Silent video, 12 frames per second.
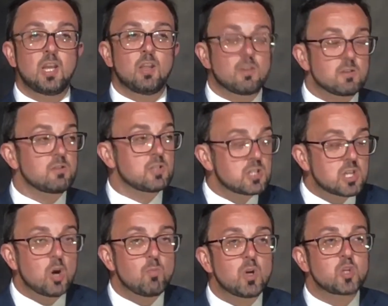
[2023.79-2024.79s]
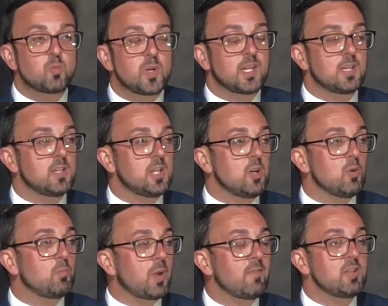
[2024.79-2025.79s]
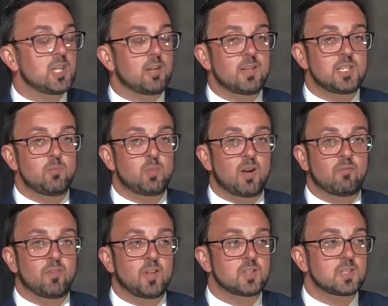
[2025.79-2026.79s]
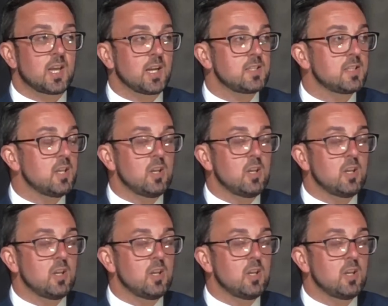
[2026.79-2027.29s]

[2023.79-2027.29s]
There's so much we can do by regenerating brownfield sites.